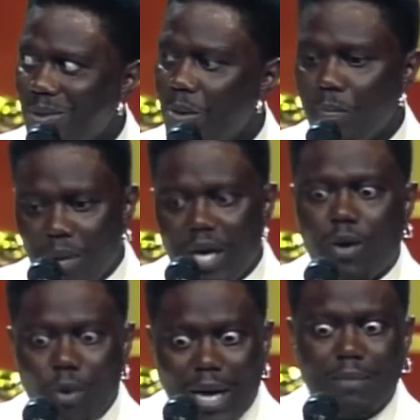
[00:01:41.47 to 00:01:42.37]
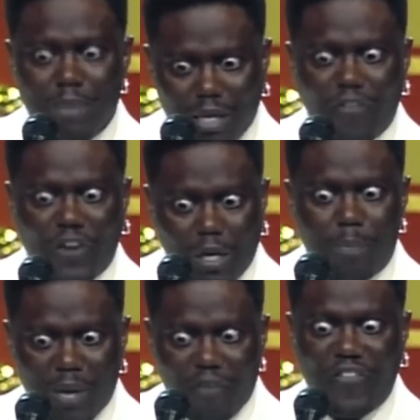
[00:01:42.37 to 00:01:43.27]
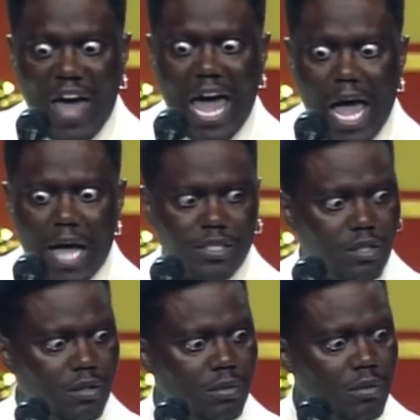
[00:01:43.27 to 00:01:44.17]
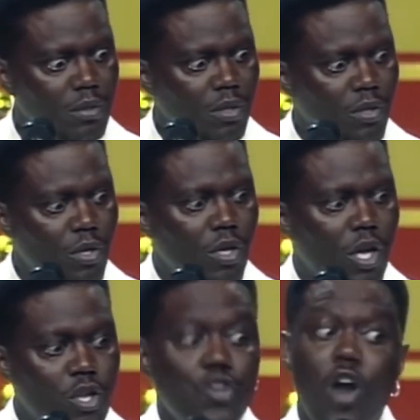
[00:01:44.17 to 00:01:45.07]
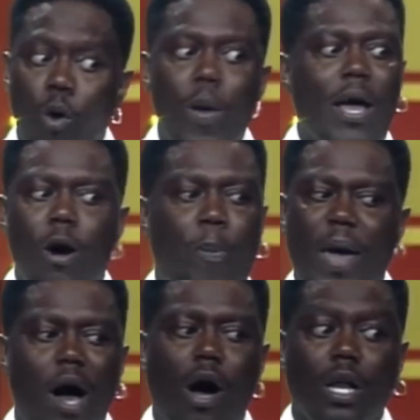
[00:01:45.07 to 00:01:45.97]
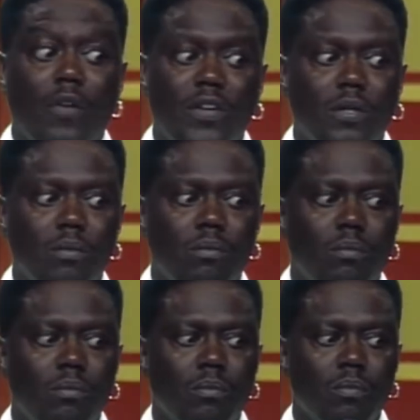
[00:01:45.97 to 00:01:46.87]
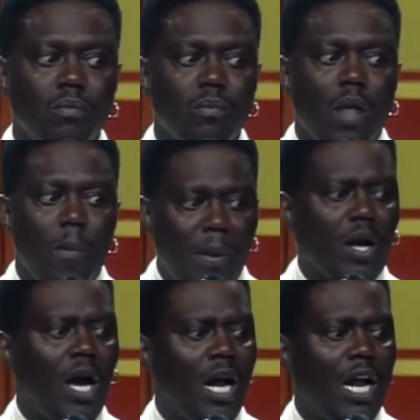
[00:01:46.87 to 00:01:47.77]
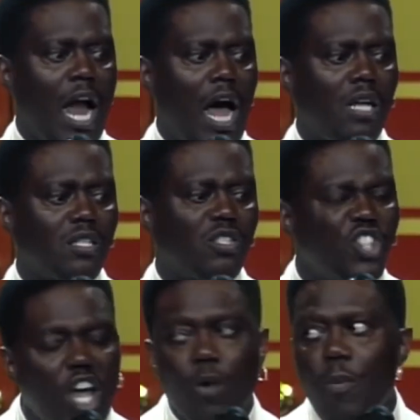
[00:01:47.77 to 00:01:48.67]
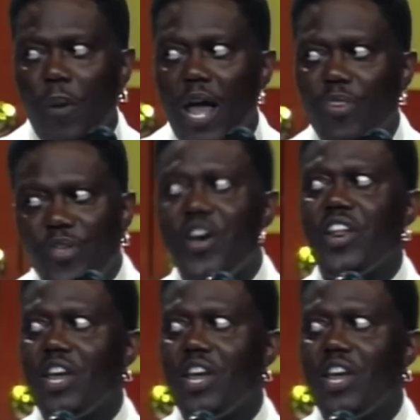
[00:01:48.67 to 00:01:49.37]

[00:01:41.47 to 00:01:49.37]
Be quick, motherfucker, be fast. You know we ain't gonna pay all of it. Bill $100, shit, we paying 30.